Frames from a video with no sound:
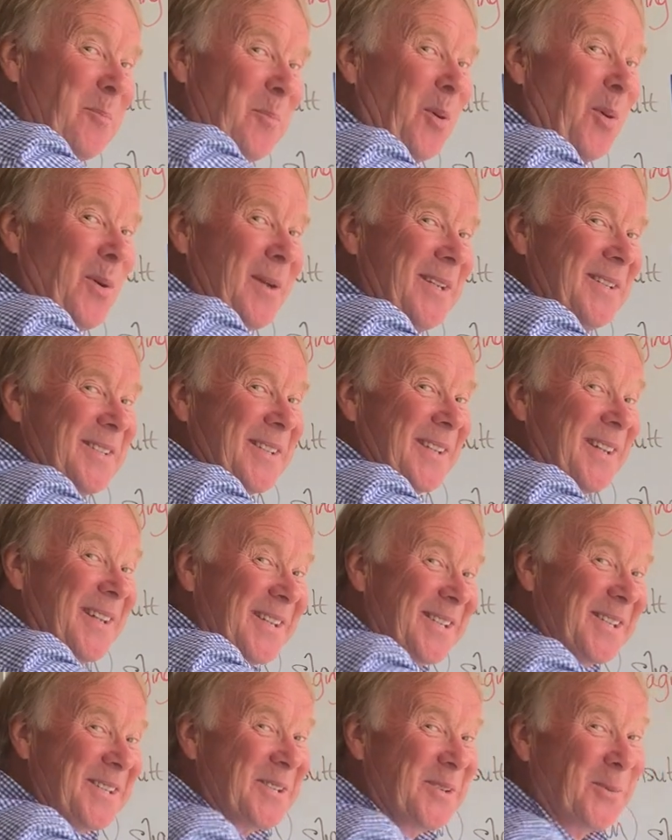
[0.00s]
poison.
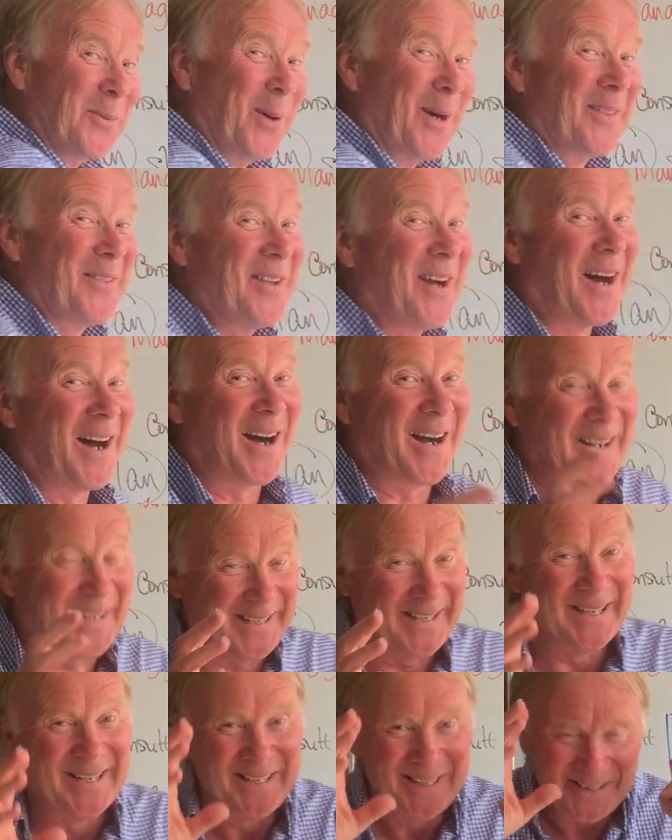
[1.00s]
This is the one that
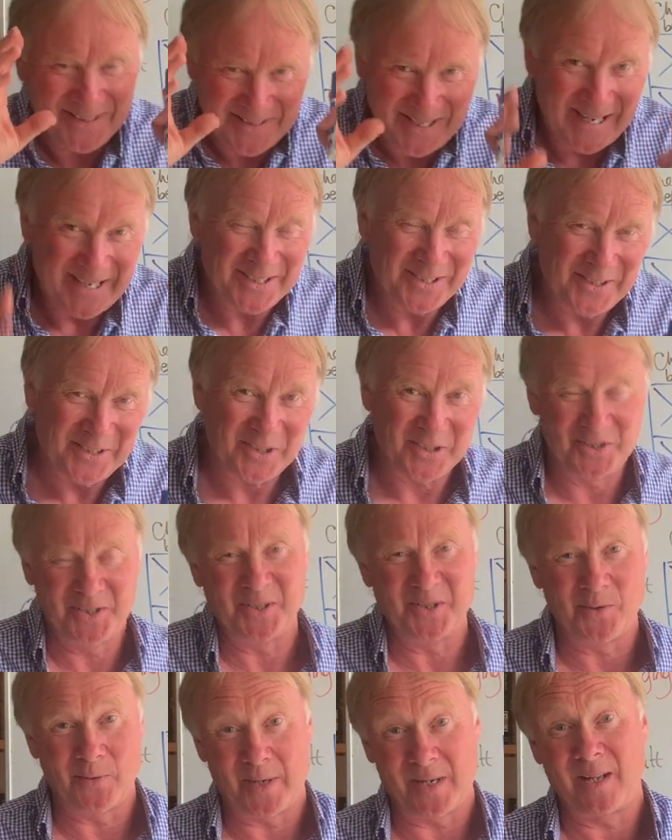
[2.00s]
I tend to
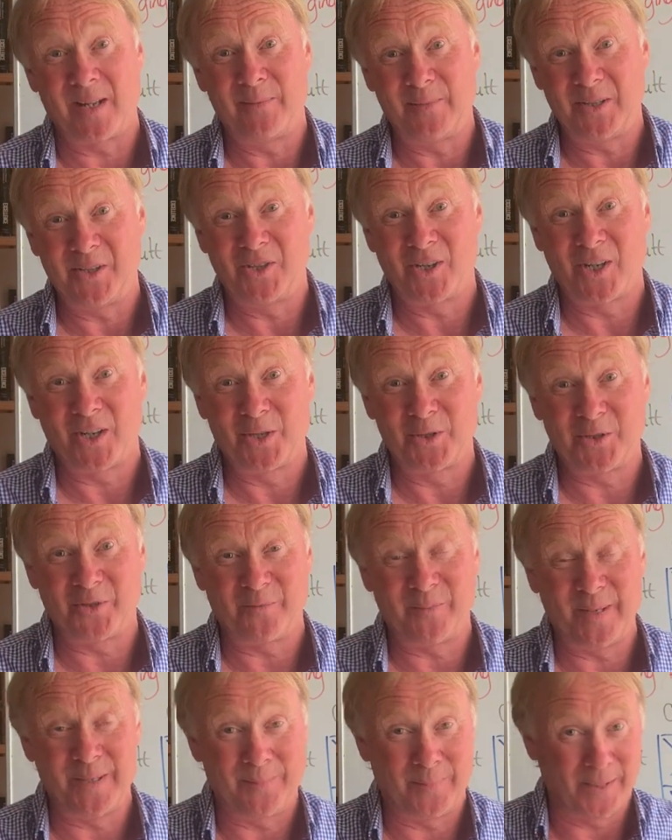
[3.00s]
do when I'm in charge of
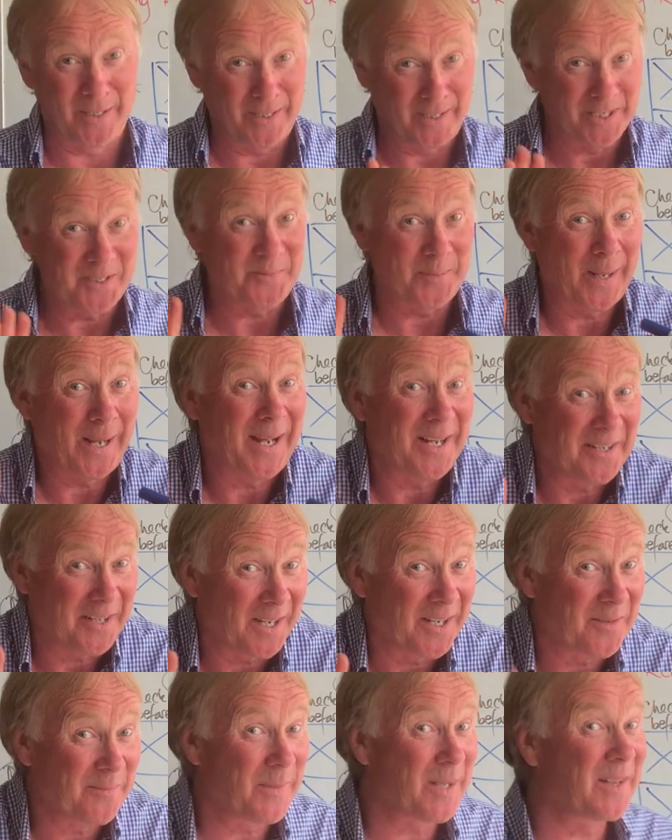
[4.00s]
people, and it's bad,
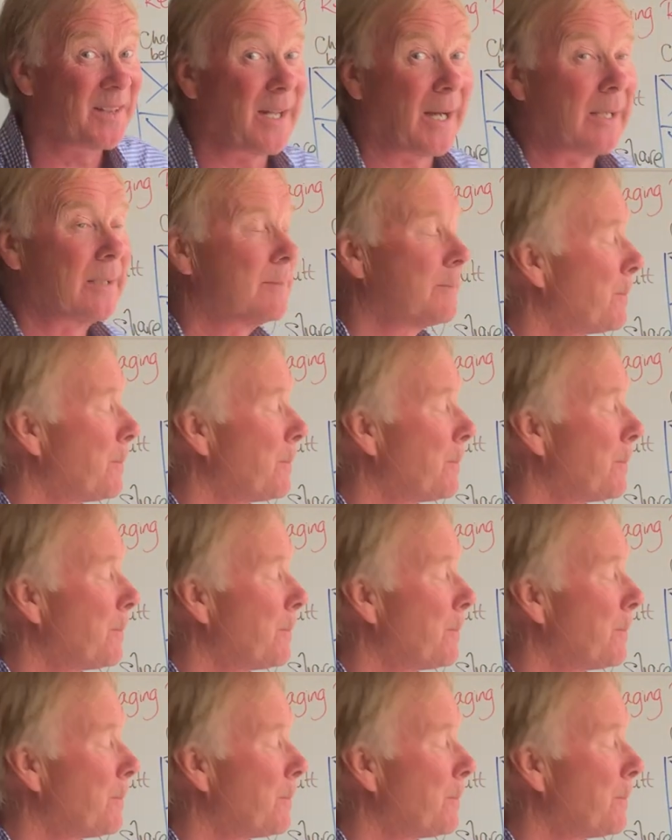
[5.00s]
I admit that.